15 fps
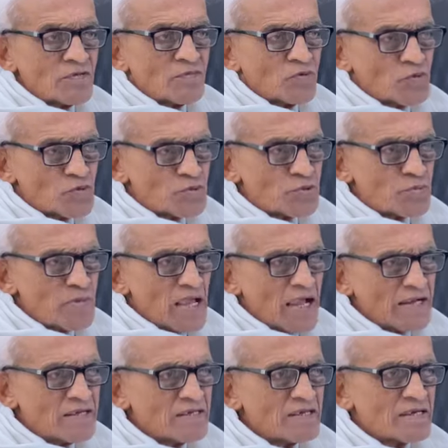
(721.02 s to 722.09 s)
The force
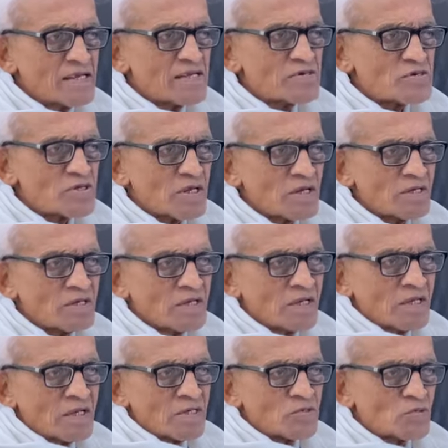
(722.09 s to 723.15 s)
behind creation.
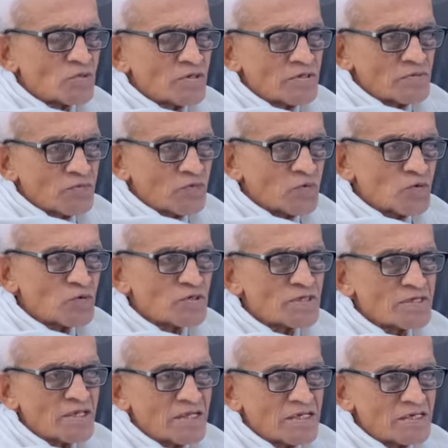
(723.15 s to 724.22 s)
So the
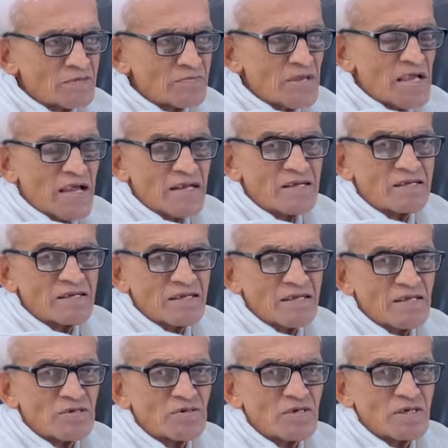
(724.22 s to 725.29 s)
force that is behind
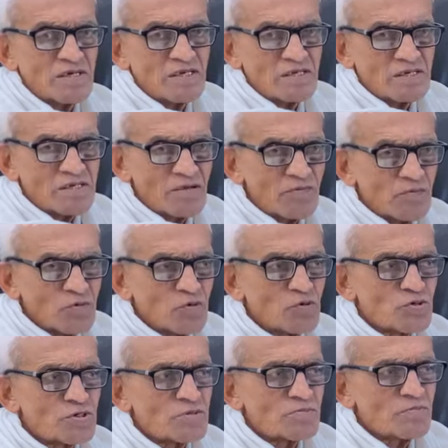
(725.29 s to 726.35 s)
creation is the
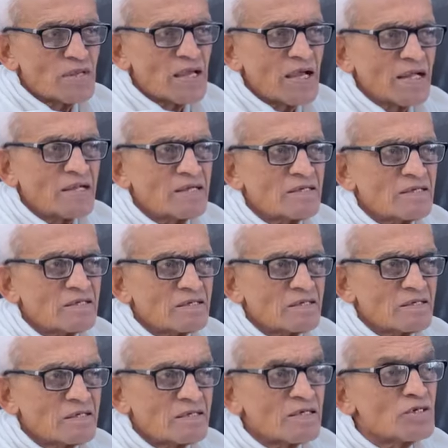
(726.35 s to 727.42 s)
force behind
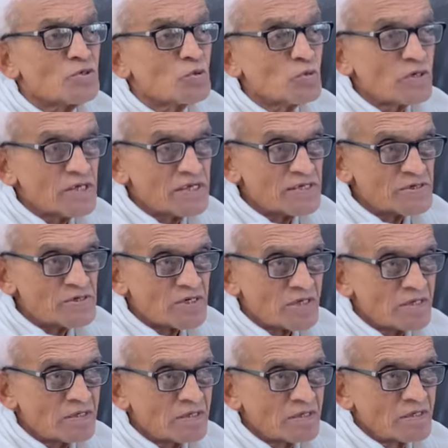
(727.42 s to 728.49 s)
new creation.
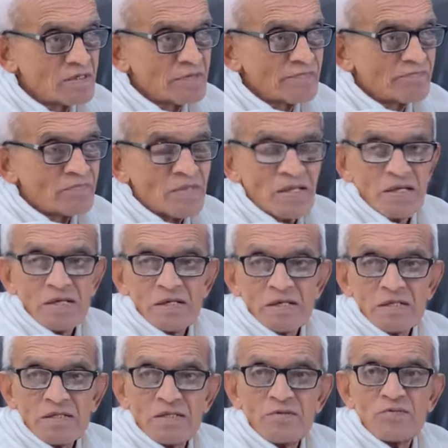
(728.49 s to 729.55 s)

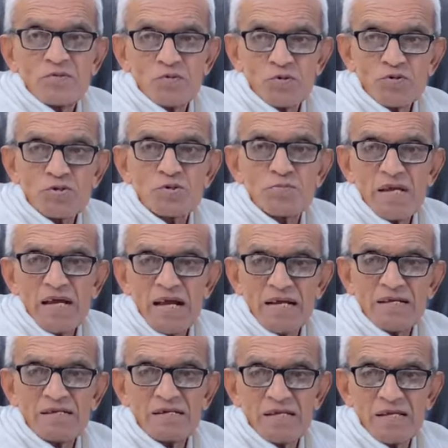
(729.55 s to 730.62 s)
The force
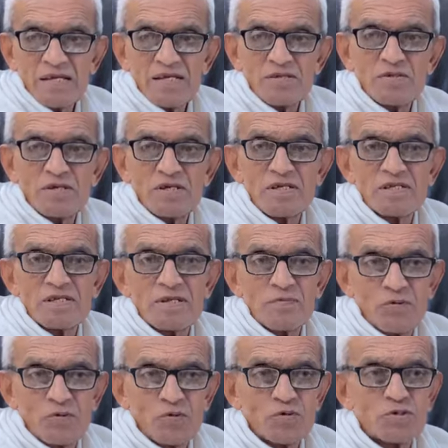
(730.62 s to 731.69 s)
behind creation is the
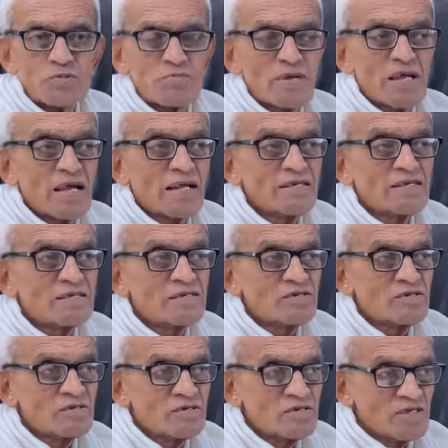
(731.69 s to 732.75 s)
force
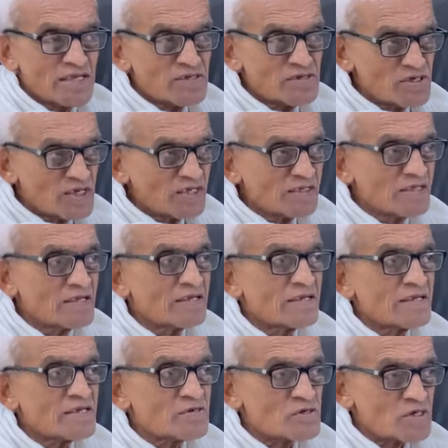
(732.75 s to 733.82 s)
behind changing the
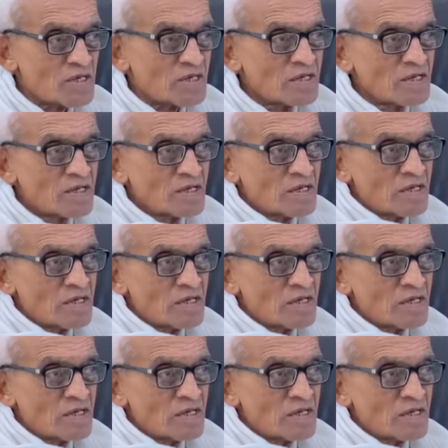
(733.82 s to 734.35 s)
creation.